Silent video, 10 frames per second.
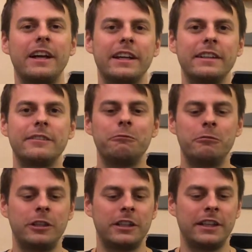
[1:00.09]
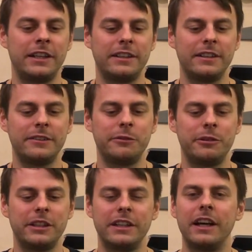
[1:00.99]
like it's
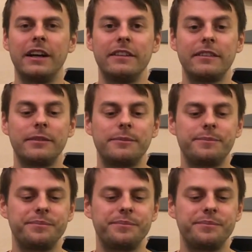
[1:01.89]
really nice.